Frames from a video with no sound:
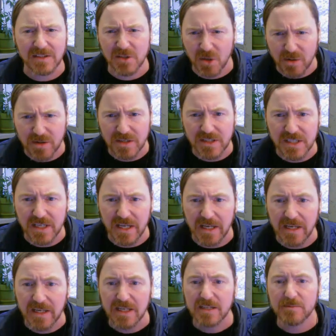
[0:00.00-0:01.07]
It's hard to
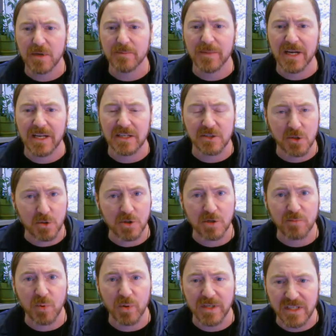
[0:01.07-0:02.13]
see, but my
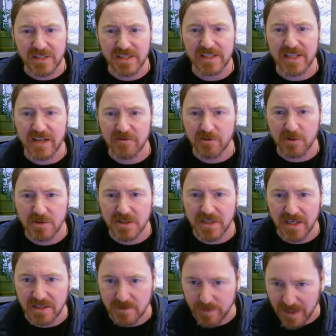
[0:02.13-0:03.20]
insertion point is in that first
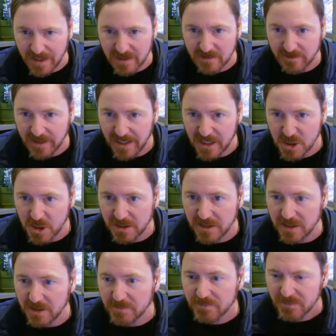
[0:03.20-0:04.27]
text box flashing
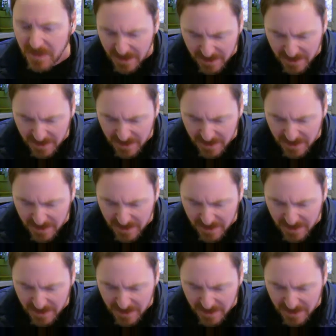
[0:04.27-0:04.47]
there.